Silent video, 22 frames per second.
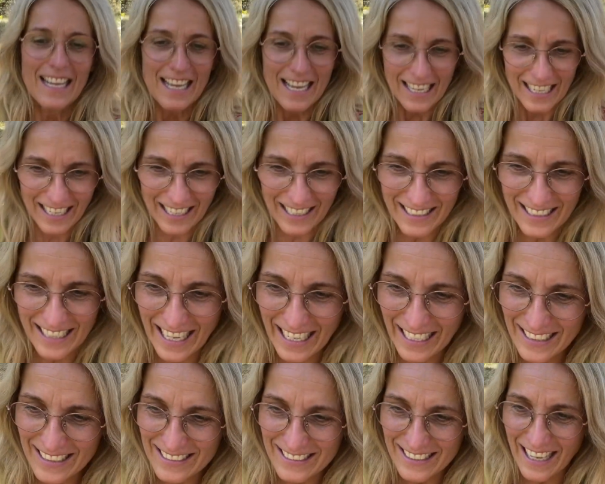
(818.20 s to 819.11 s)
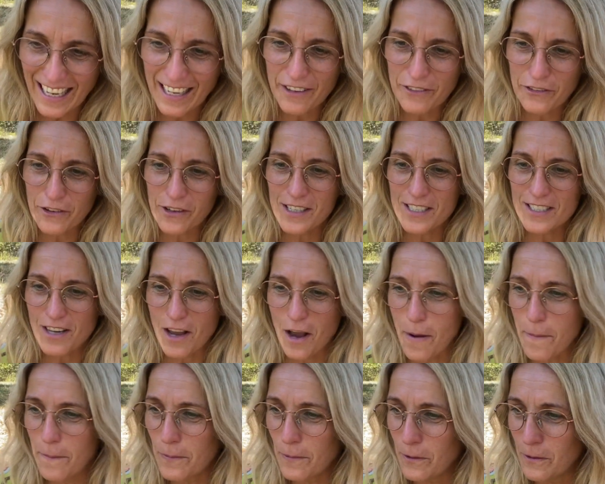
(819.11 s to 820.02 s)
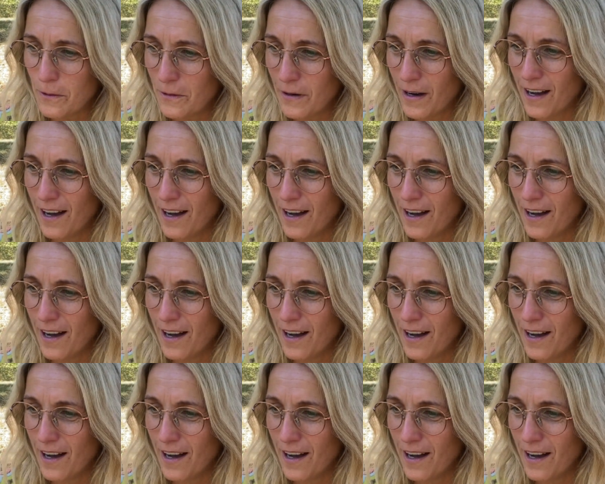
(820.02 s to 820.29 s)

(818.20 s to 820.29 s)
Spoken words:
Like, take for example,